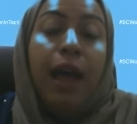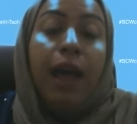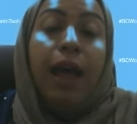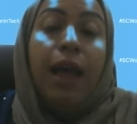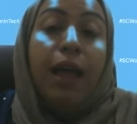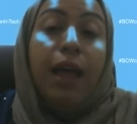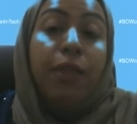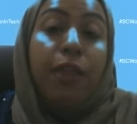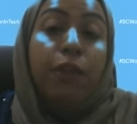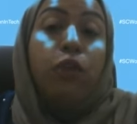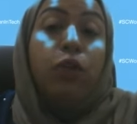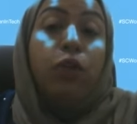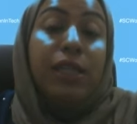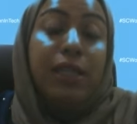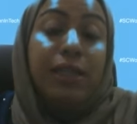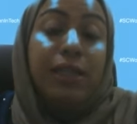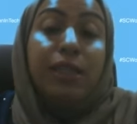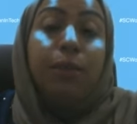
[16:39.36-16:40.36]
and therefore
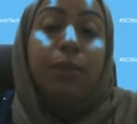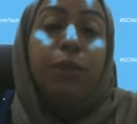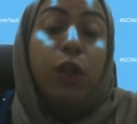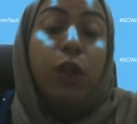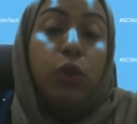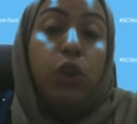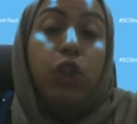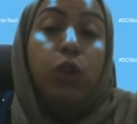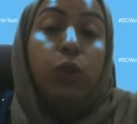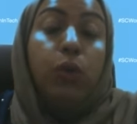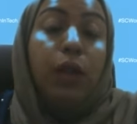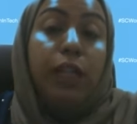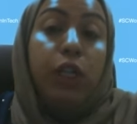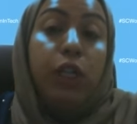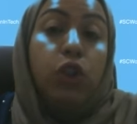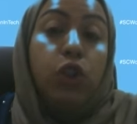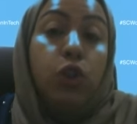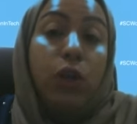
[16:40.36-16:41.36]
this is something which you will
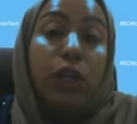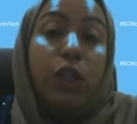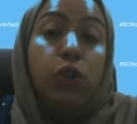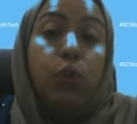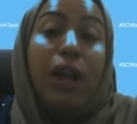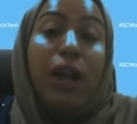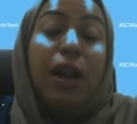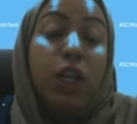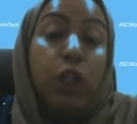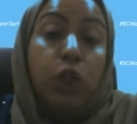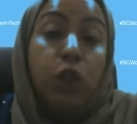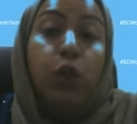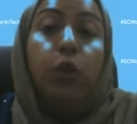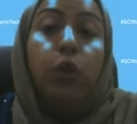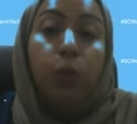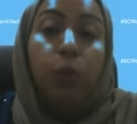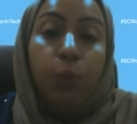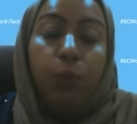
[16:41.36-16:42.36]
need to as well
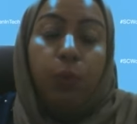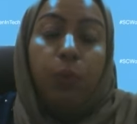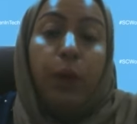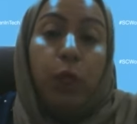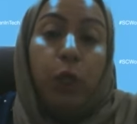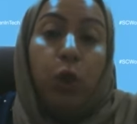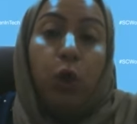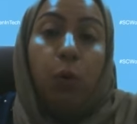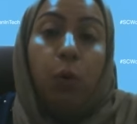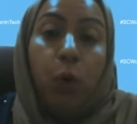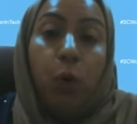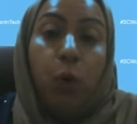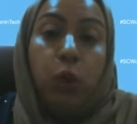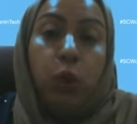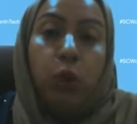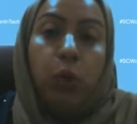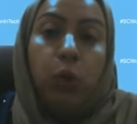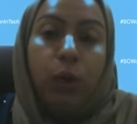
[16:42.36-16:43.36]
assume in your
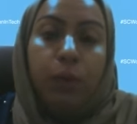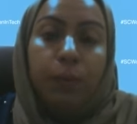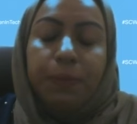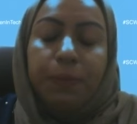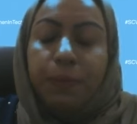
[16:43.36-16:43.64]
module.